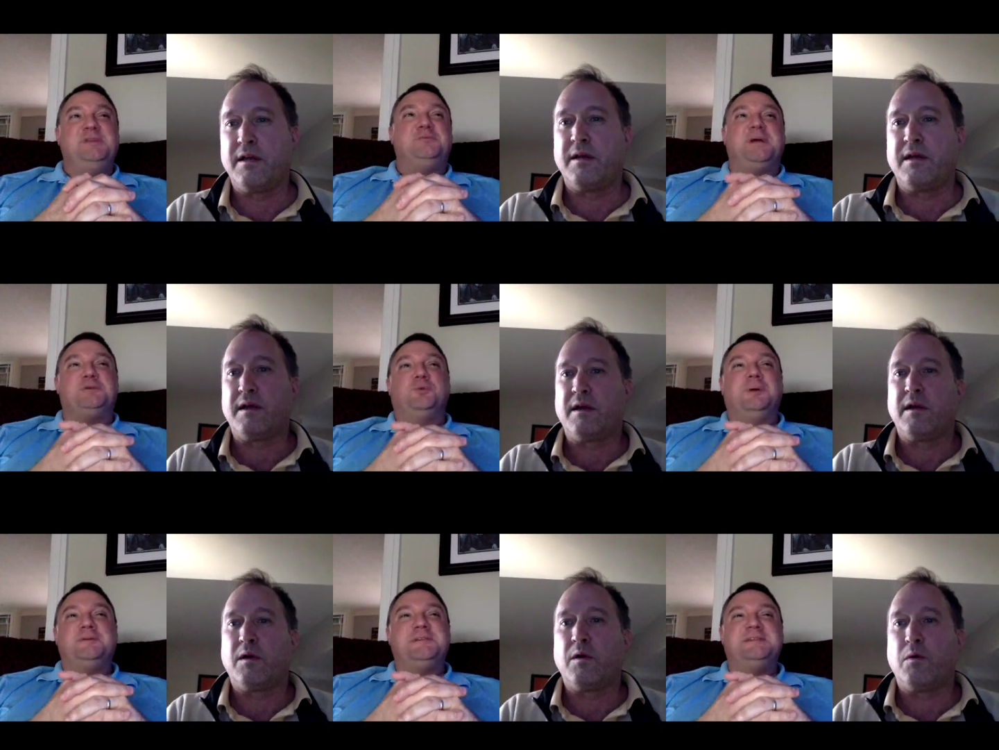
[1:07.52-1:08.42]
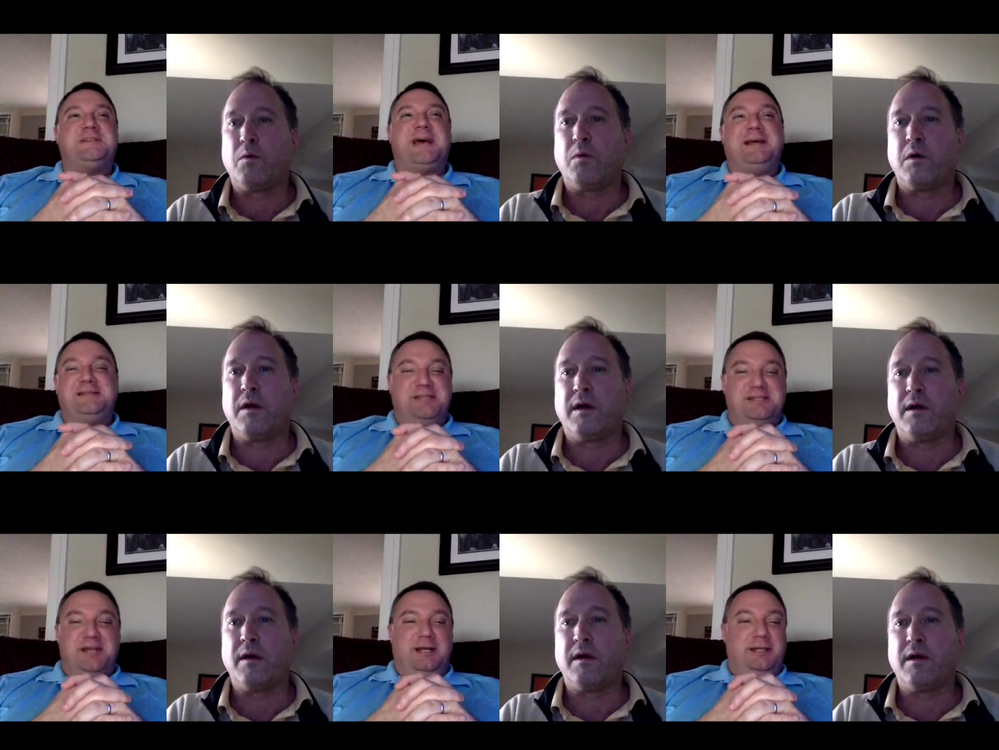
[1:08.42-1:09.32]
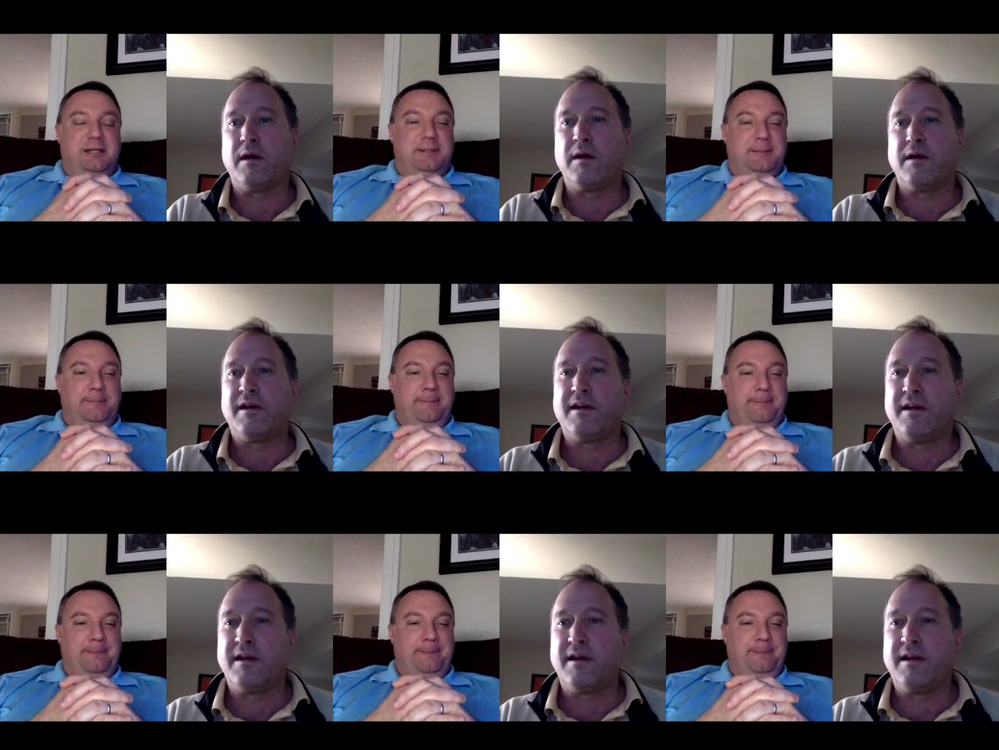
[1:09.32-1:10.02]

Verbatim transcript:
Speaker 1: But if he's Russell Wilson size, he's not in.